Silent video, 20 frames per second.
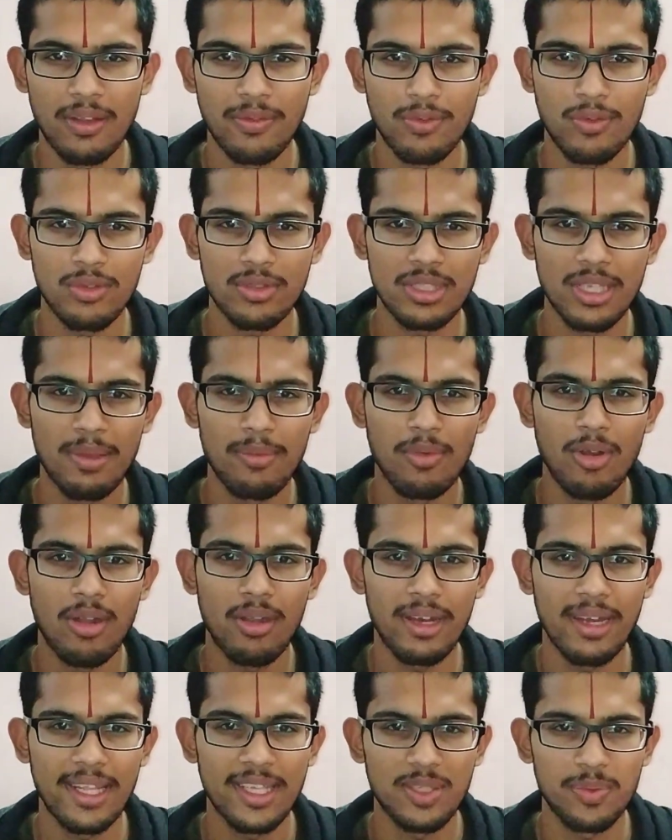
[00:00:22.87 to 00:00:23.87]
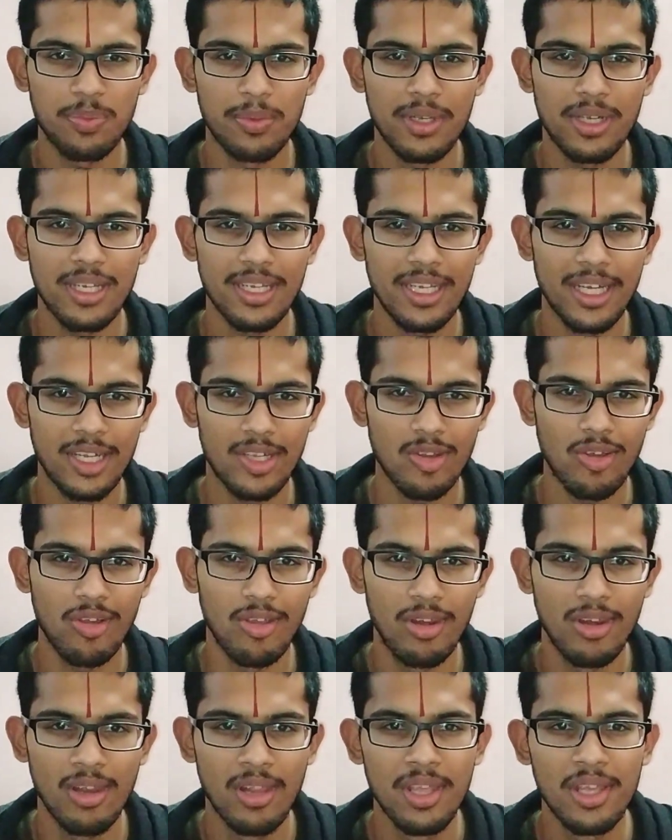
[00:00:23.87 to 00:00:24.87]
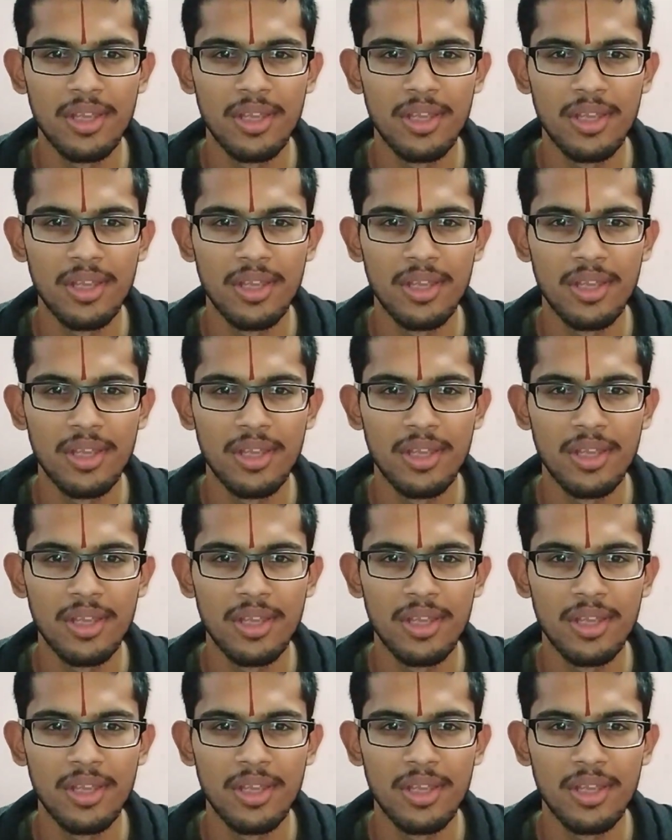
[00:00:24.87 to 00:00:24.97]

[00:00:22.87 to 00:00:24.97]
Of course I am not an expertise at all,